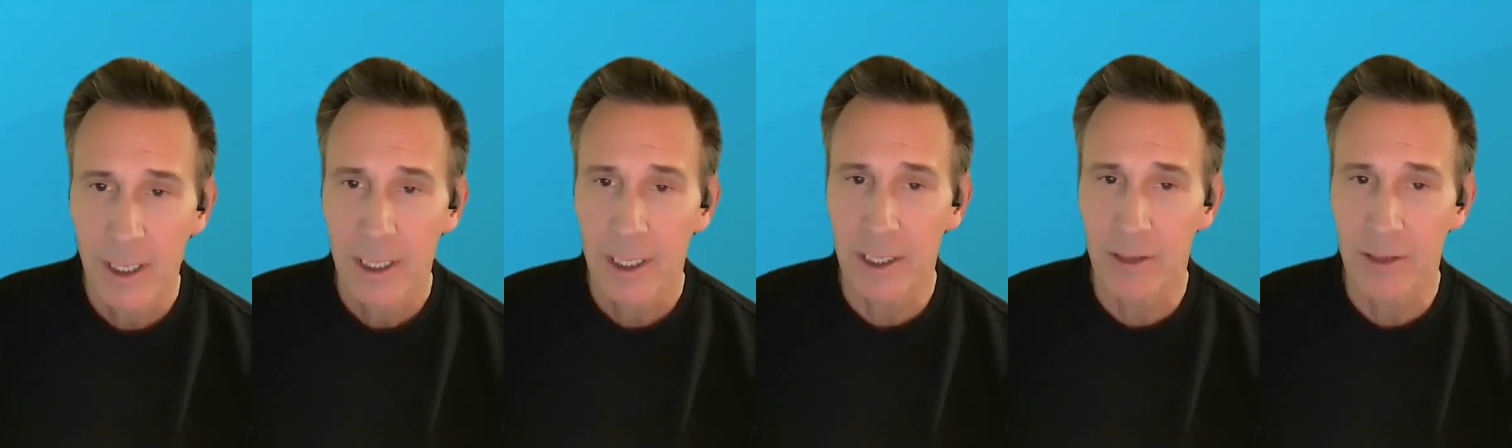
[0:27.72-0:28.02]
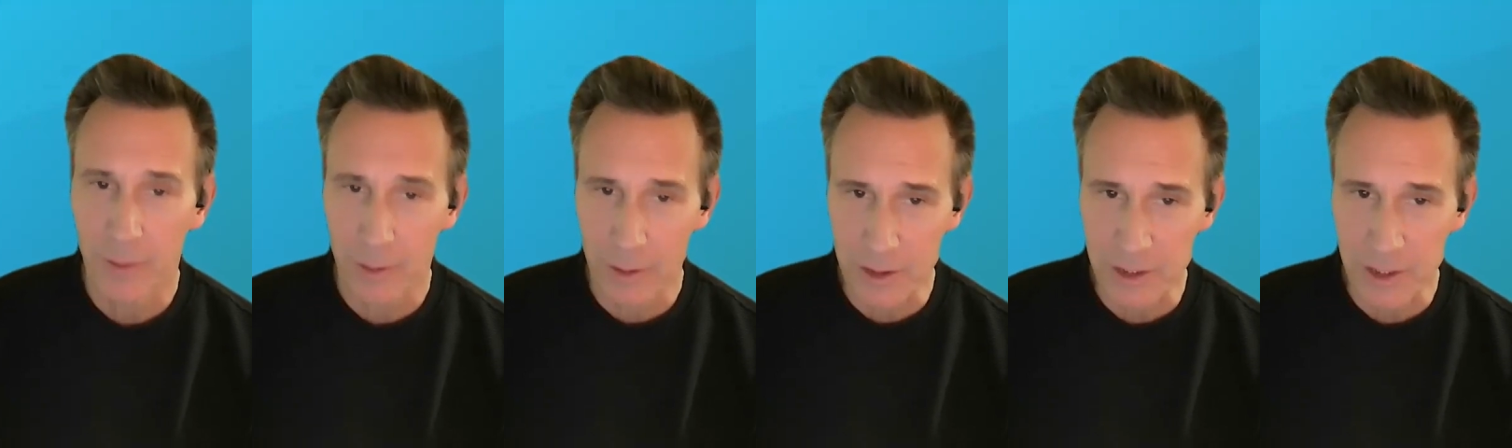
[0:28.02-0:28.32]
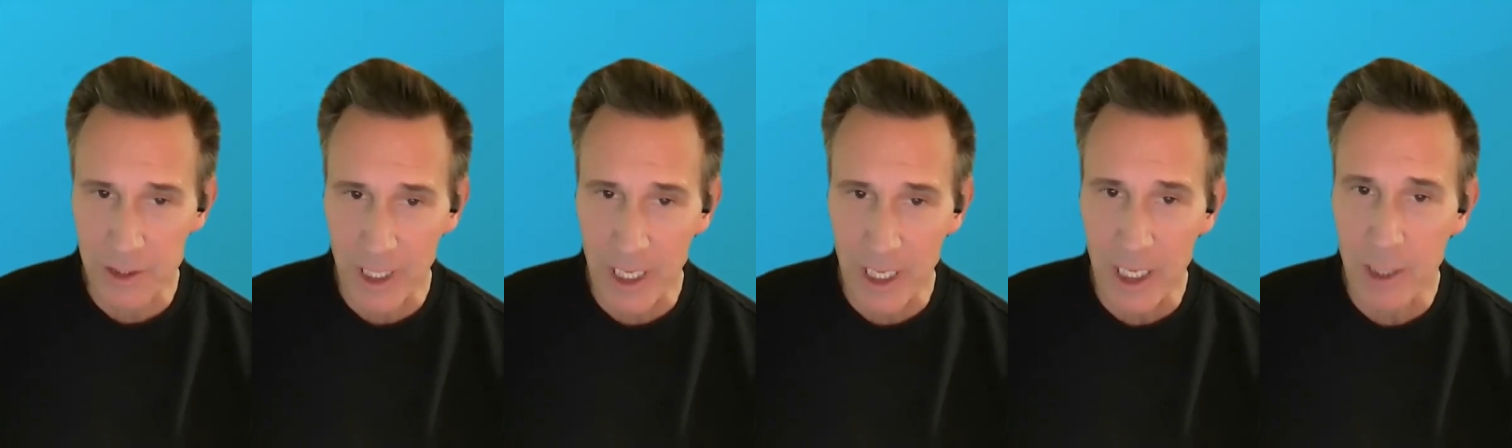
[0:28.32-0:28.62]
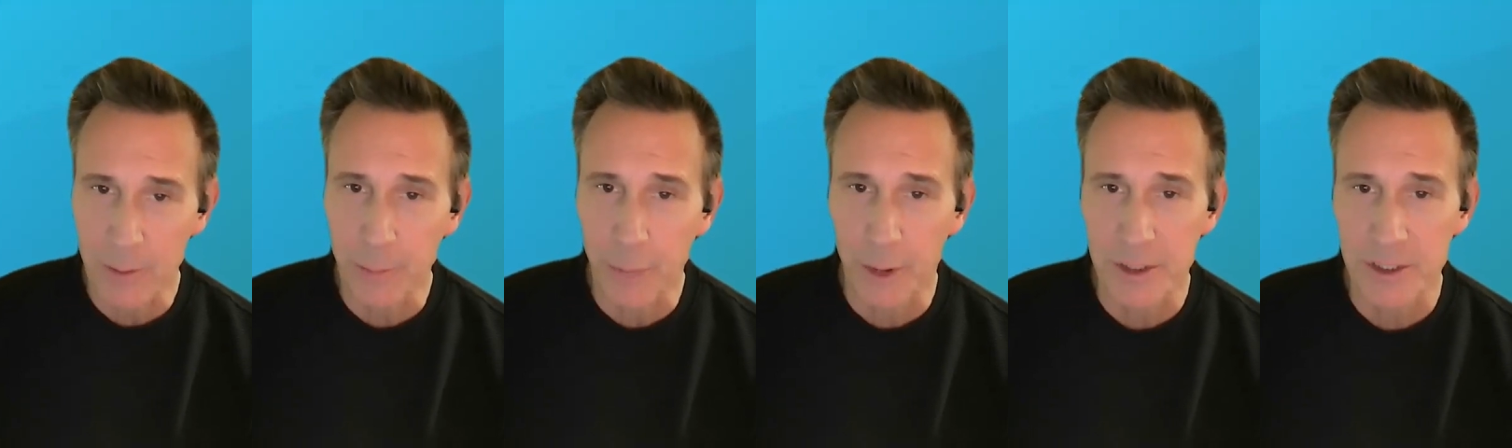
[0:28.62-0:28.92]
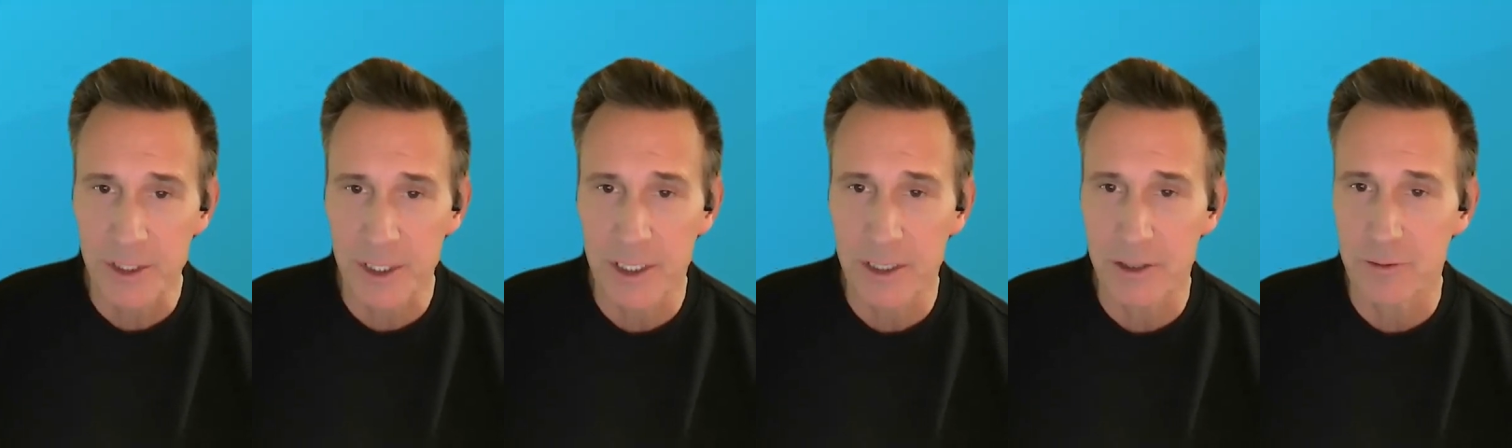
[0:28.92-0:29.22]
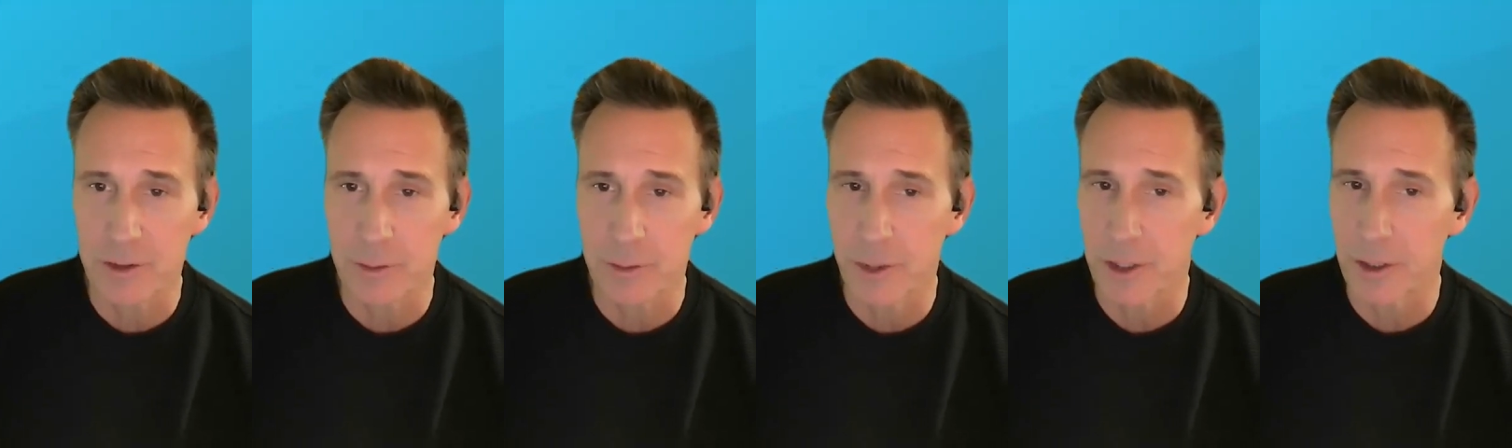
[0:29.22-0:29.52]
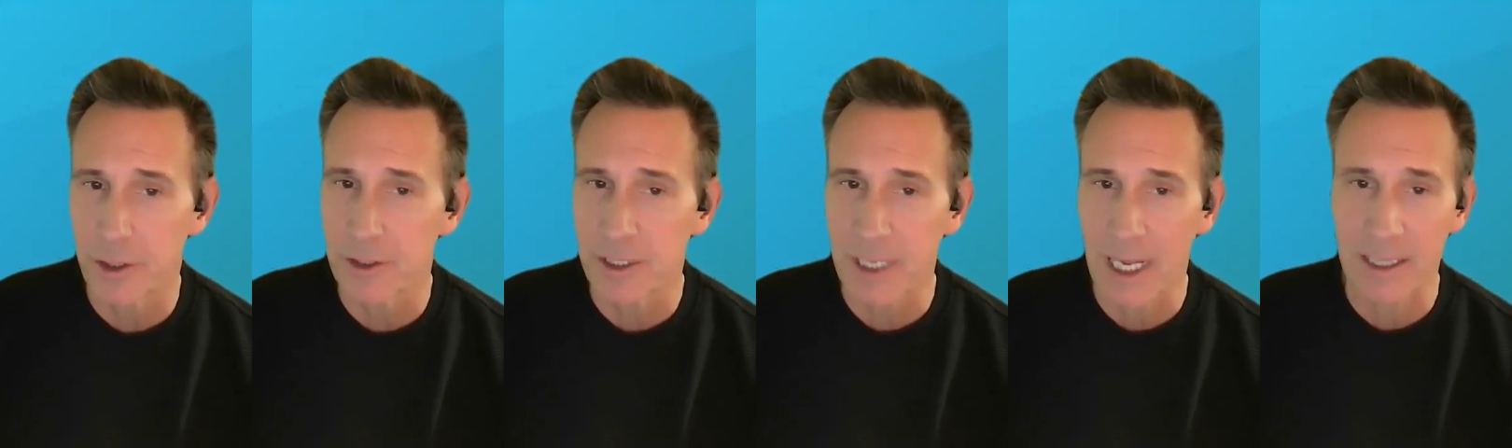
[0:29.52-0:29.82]
Conversely, in person
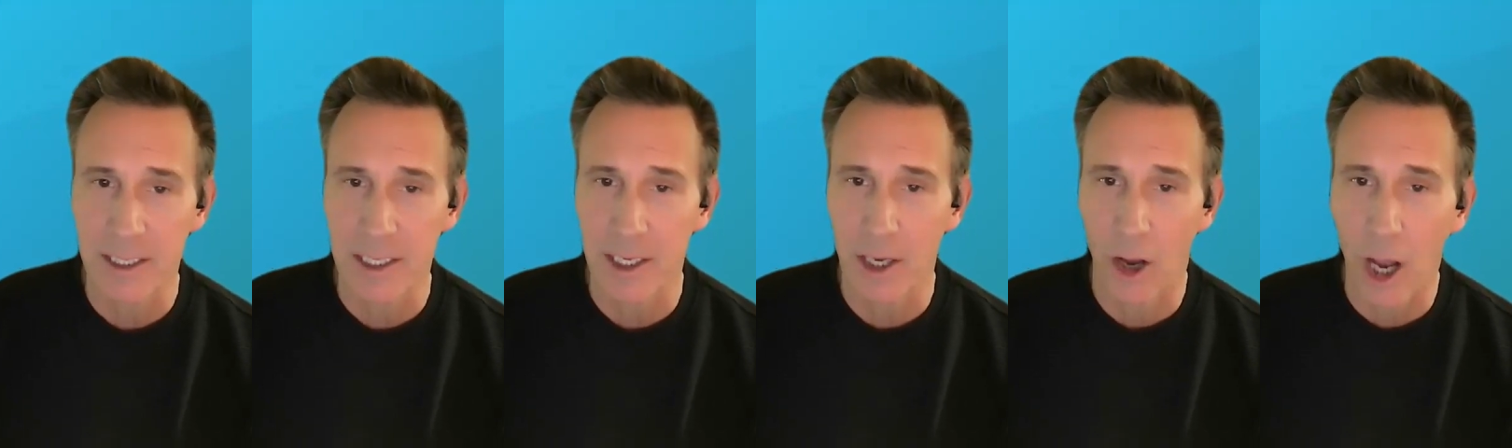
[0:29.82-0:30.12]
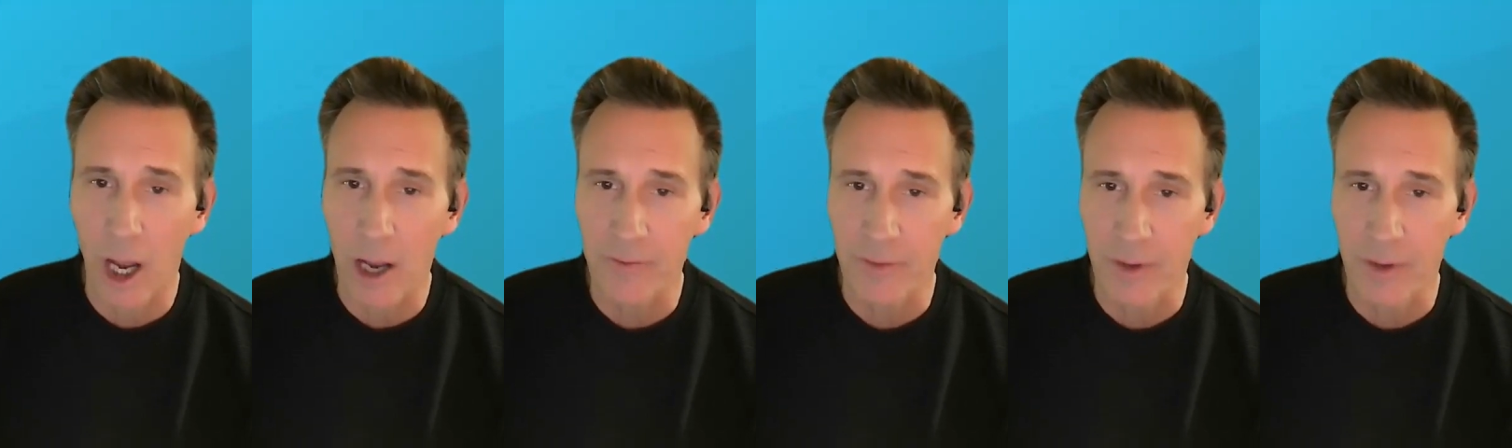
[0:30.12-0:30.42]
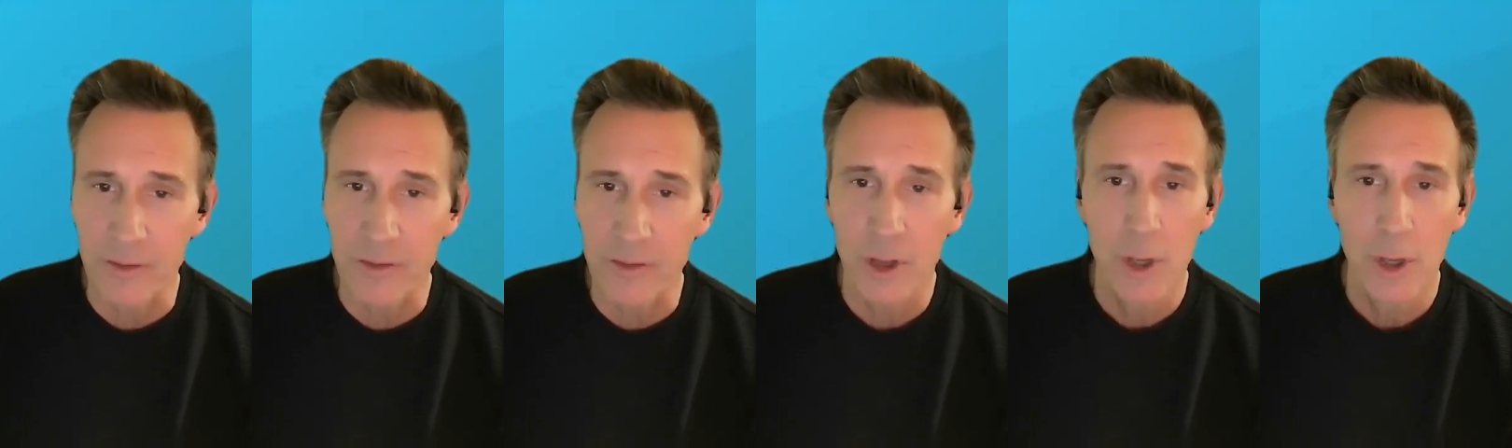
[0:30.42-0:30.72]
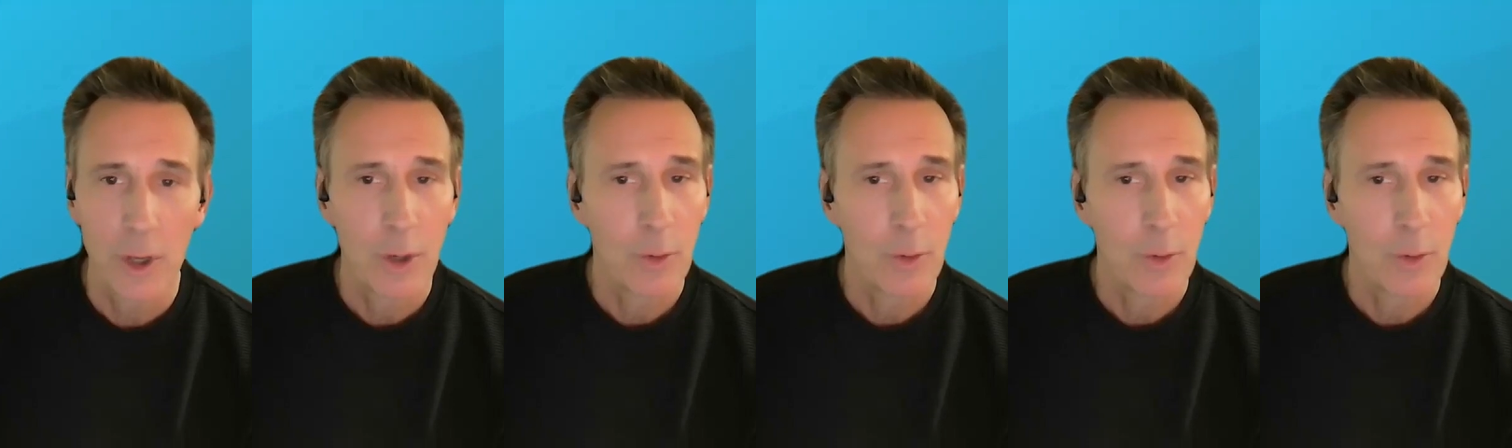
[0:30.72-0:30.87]
contributors at the office